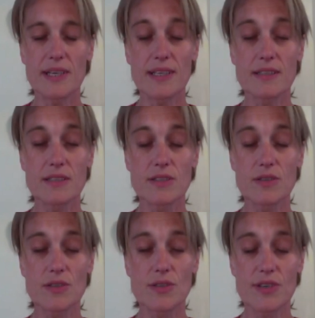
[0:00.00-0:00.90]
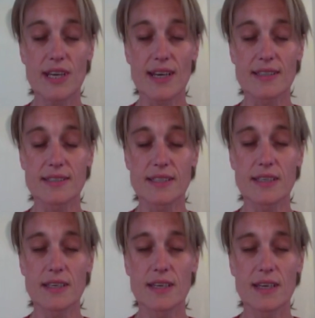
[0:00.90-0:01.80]
into your reality
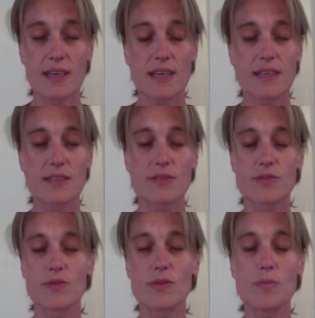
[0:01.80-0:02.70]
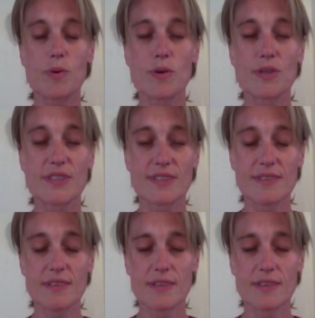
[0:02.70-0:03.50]
is through the portal